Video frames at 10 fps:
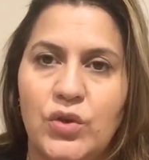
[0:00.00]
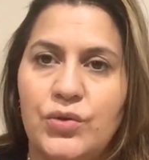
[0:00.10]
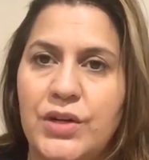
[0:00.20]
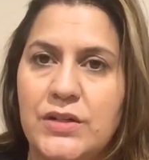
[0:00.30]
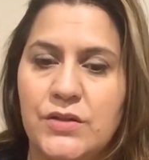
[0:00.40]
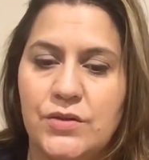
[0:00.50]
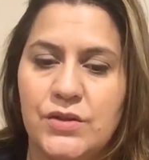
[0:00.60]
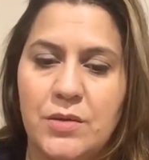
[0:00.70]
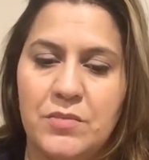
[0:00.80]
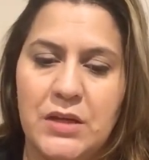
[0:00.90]
grits or
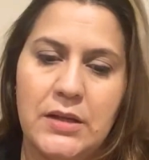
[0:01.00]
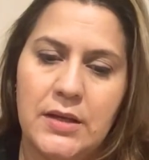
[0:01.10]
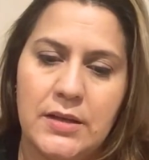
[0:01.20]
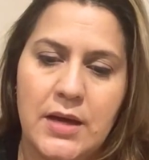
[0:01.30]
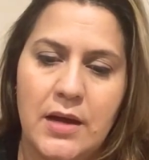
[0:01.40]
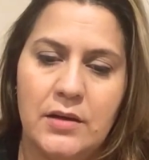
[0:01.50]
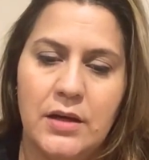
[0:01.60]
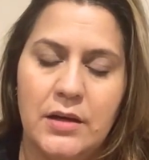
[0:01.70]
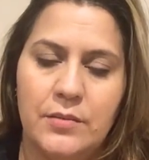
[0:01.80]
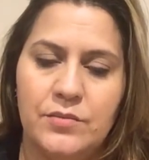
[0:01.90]
something like that
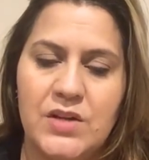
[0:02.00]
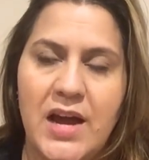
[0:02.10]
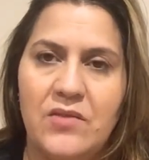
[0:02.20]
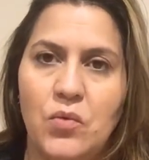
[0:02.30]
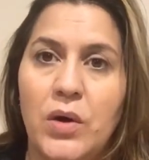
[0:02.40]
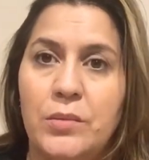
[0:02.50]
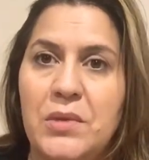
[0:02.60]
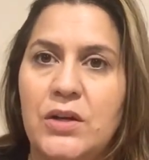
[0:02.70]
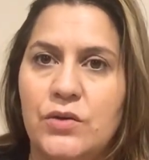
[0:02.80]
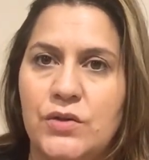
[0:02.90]
to have one
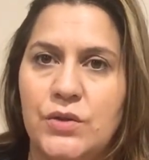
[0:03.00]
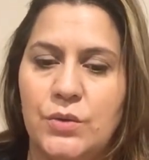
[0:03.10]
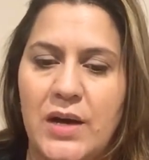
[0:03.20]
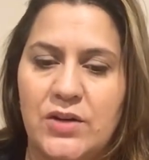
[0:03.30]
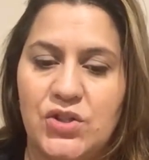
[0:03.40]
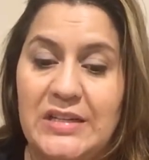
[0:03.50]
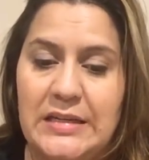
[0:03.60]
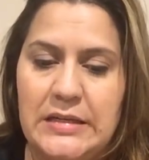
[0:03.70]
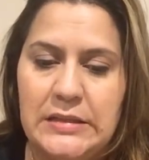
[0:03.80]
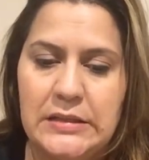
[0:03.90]
meal to actually
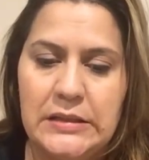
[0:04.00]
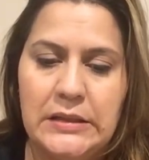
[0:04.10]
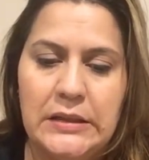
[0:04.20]
eat.